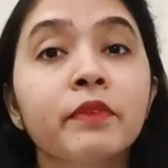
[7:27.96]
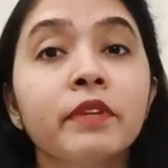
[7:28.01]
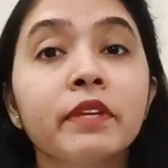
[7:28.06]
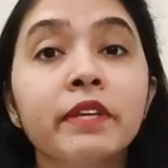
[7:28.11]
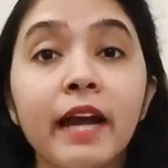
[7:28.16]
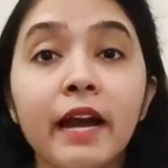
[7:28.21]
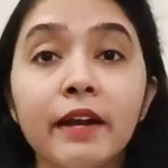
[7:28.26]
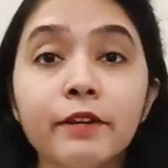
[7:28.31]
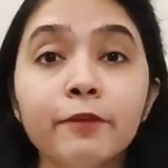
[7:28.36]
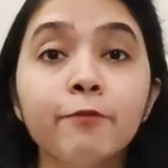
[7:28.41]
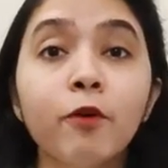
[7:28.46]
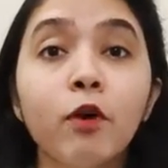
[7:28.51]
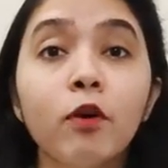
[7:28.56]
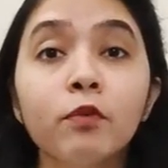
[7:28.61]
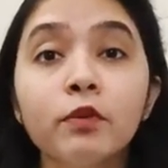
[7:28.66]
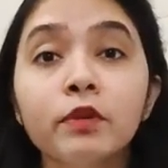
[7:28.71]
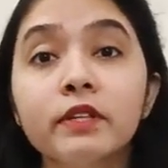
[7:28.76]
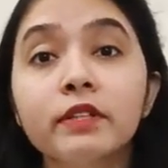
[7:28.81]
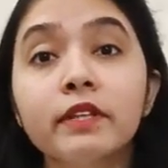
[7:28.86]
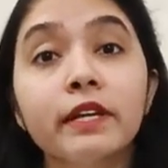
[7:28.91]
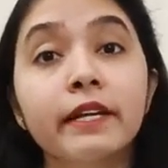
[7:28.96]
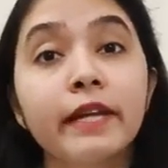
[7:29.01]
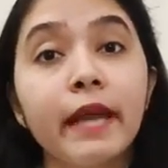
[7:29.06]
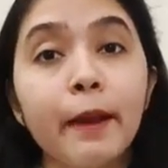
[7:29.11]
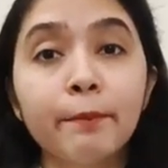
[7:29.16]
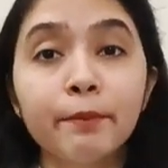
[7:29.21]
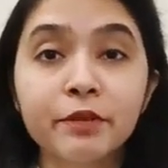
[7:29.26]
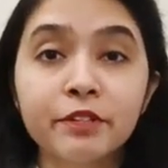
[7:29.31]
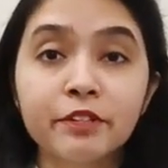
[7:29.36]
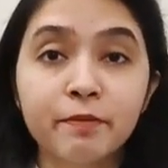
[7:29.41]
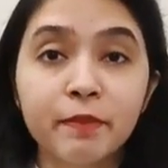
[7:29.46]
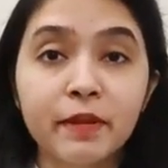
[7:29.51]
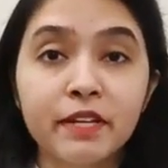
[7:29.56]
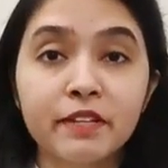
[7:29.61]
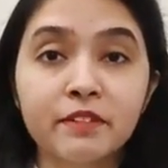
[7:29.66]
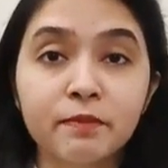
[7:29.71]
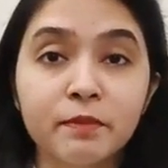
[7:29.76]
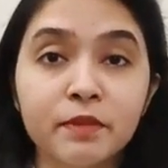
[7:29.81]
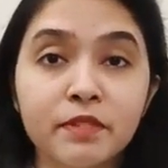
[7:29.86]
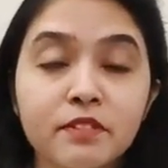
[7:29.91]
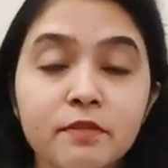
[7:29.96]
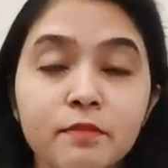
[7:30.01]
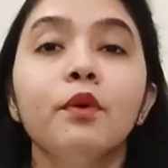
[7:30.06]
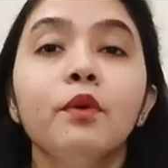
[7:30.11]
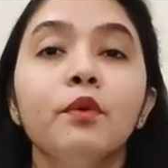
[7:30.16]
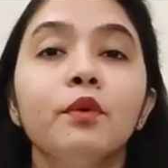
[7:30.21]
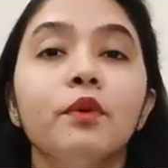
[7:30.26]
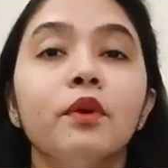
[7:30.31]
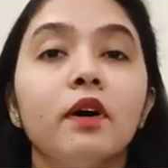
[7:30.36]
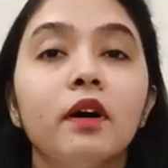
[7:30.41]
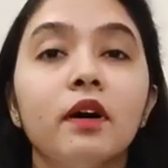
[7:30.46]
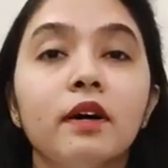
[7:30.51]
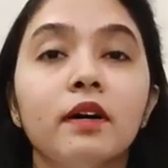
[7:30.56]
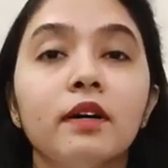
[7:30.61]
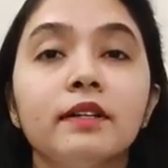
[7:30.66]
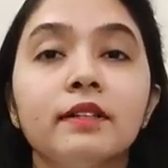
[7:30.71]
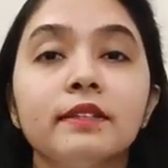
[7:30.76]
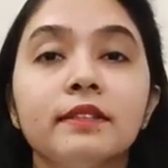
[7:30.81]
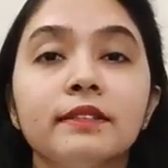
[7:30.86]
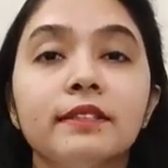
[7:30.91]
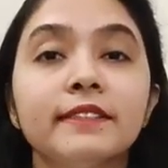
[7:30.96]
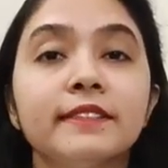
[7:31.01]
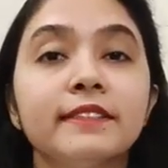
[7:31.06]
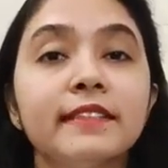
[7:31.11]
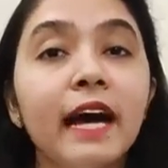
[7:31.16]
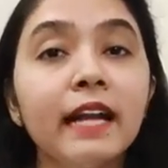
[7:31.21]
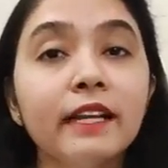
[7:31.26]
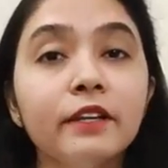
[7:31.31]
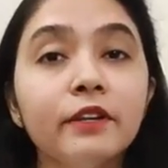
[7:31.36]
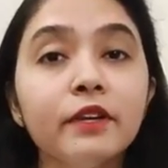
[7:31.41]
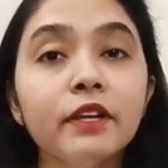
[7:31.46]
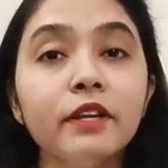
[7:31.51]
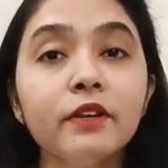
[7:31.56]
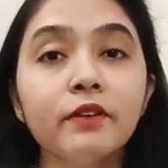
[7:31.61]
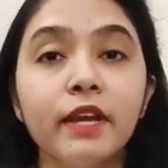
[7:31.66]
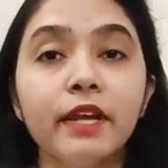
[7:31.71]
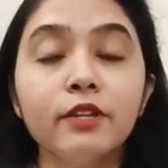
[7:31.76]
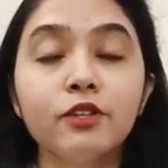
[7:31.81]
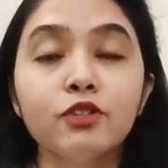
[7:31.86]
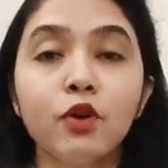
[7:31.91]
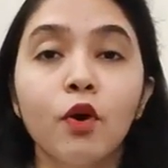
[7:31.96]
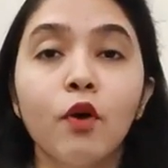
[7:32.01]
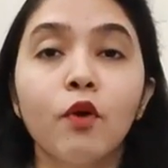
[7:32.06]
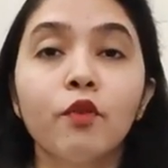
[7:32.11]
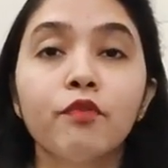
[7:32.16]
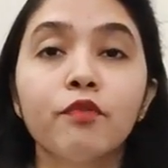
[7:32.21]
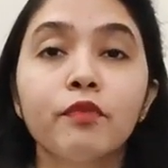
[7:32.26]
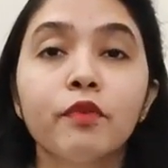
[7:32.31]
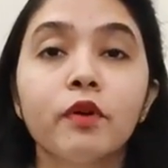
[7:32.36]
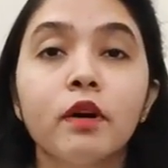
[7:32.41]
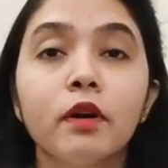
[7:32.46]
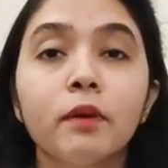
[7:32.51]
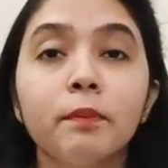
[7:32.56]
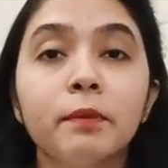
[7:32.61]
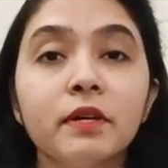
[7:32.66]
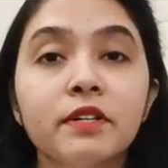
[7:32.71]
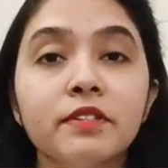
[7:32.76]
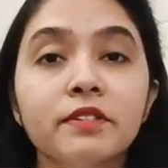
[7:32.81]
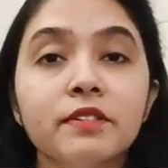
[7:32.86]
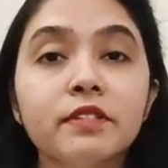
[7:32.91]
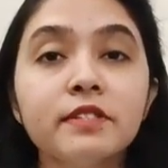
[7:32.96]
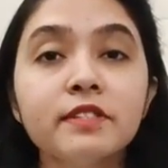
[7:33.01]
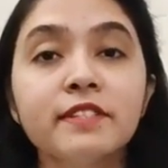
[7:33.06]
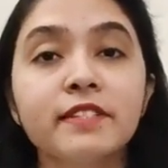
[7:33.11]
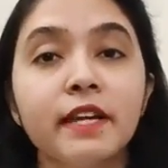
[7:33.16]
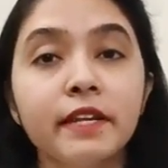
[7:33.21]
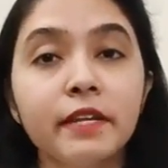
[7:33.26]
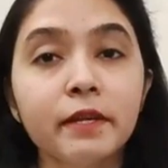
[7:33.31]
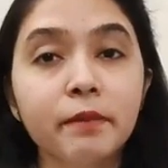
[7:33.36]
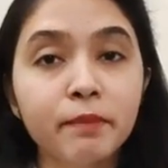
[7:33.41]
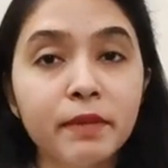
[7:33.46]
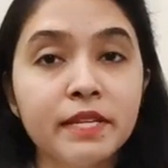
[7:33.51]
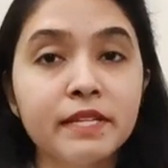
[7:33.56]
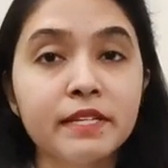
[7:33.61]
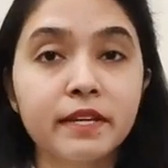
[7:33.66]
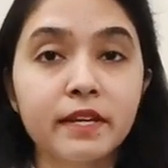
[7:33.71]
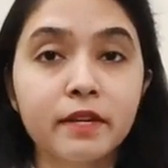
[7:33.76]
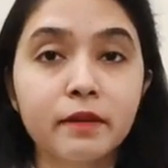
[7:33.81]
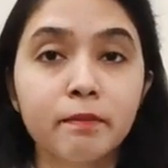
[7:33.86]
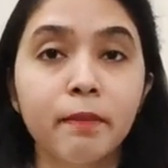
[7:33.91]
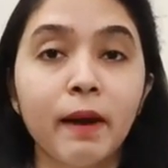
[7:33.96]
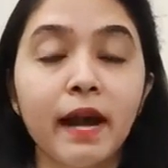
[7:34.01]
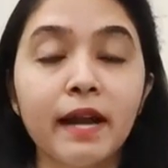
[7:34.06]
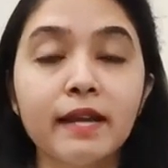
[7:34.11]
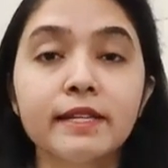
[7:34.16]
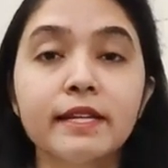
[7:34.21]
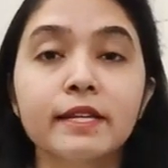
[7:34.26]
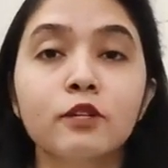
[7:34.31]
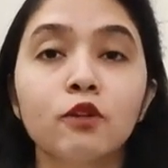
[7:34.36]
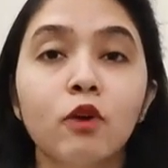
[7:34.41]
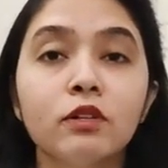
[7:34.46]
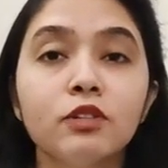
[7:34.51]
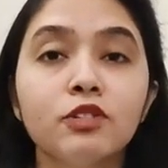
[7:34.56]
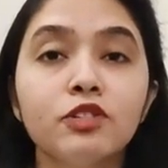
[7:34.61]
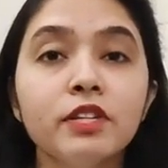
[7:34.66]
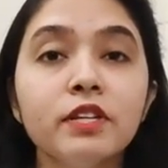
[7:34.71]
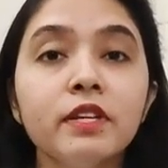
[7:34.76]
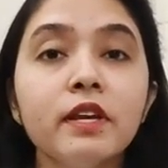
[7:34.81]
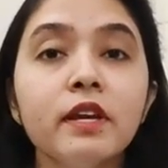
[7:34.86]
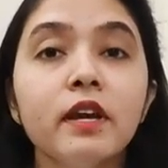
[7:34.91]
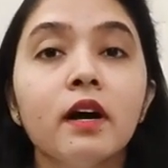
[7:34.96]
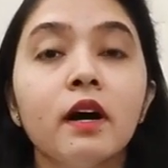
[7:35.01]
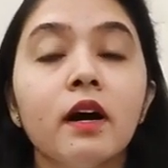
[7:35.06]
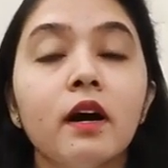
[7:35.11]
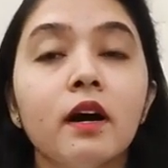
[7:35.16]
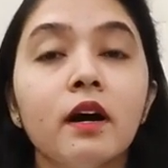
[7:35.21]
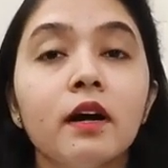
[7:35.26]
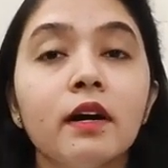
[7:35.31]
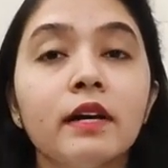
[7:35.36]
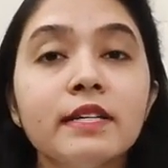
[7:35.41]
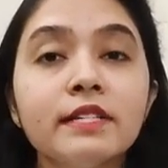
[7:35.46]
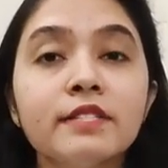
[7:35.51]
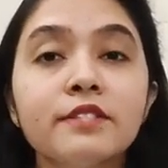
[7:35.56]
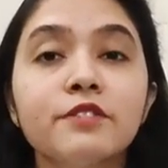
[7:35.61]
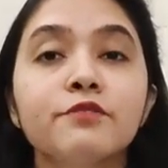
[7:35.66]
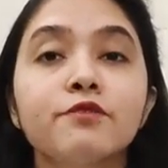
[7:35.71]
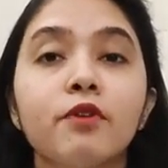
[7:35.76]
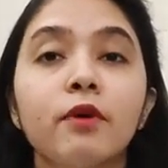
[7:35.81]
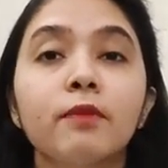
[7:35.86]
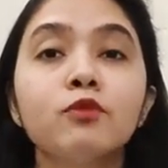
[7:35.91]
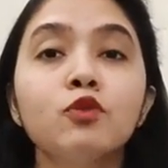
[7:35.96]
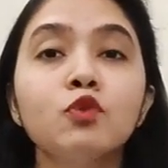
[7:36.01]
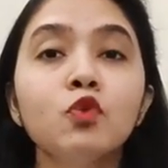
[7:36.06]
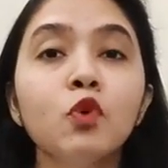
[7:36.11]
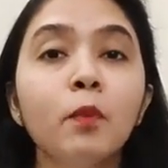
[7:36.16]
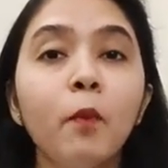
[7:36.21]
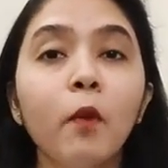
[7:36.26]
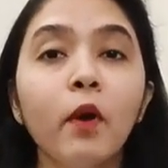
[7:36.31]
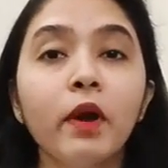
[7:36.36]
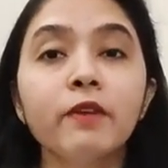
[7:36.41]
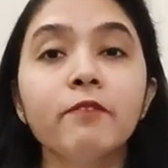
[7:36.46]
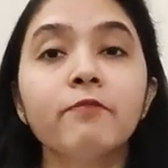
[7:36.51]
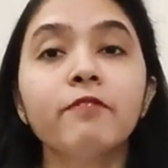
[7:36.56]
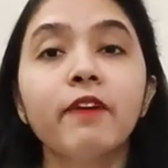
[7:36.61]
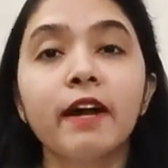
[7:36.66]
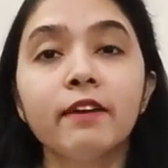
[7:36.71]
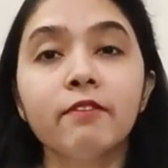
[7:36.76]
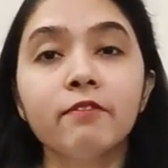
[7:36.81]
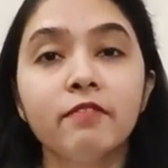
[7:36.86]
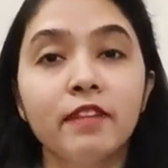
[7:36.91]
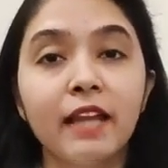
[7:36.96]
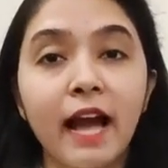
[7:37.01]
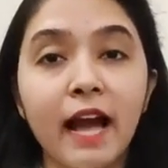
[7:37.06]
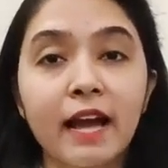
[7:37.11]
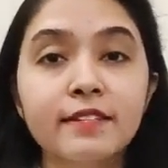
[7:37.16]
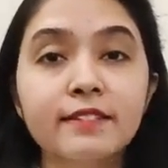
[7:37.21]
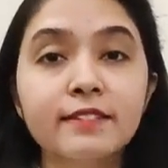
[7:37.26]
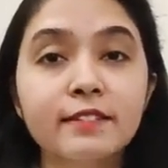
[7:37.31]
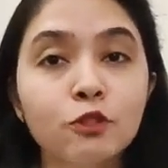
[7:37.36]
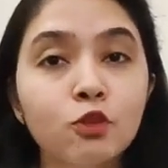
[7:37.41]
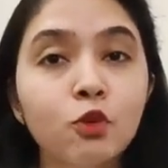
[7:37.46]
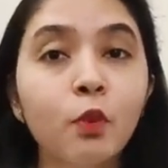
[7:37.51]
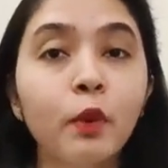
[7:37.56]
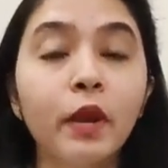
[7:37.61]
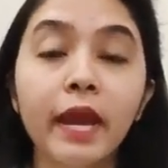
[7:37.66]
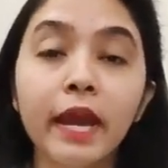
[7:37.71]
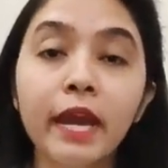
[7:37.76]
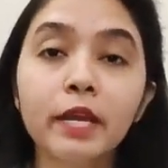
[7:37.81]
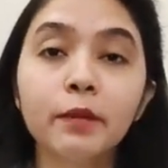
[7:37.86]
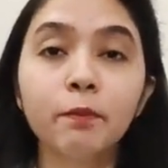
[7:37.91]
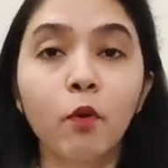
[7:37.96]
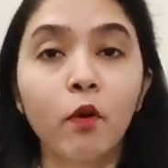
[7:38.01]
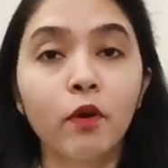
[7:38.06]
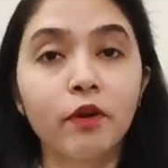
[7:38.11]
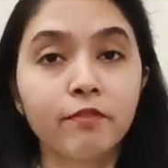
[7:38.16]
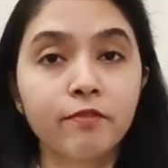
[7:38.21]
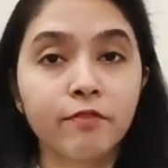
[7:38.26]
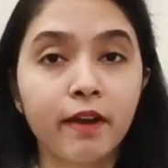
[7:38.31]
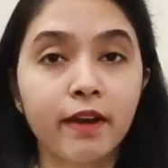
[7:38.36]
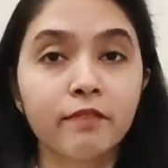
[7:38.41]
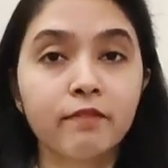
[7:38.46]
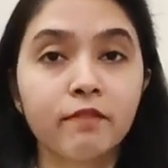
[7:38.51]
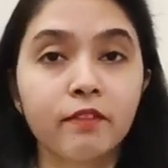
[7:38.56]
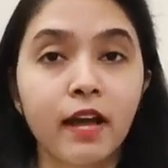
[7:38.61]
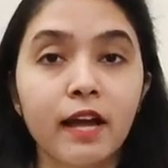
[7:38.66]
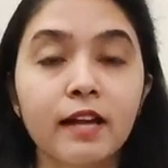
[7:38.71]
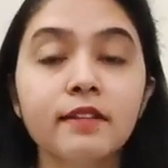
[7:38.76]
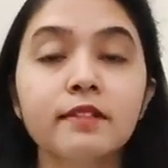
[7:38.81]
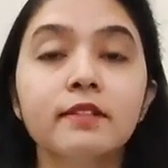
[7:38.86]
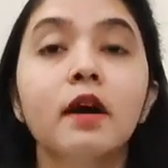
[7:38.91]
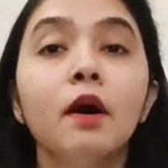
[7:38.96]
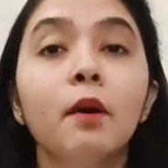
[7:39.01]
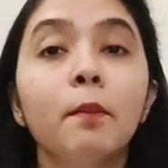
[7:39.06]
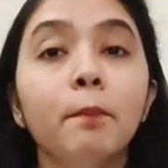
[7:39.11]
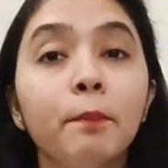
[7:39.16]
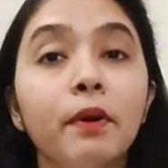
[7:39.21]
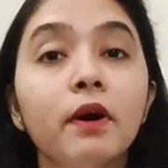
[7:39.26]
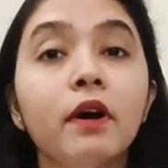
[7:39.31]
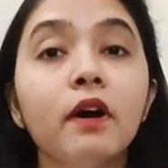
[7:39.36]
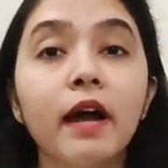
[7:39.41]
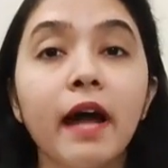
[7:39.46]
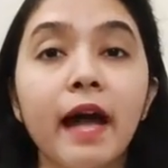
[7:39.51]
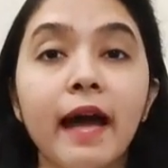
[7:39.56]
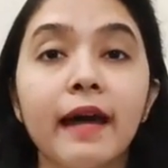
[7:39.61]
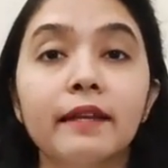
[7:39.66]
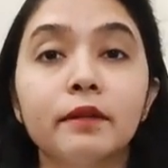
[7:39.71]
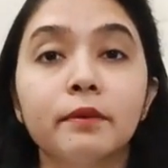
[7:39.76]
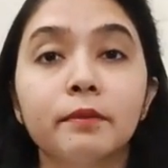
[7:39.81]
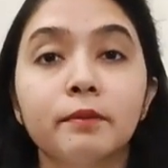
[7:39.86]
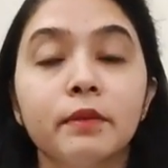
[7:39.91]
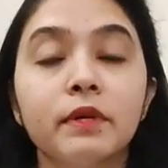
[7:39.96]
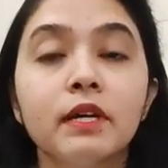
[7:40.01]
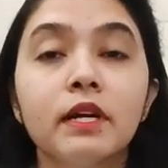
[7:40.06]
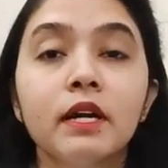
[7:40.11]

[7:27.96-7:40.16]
carry forward the campus placement. So the salary range of a person studying BTech in biotechnology is from 2.5 lakhs to 8.5 lakhs per annum.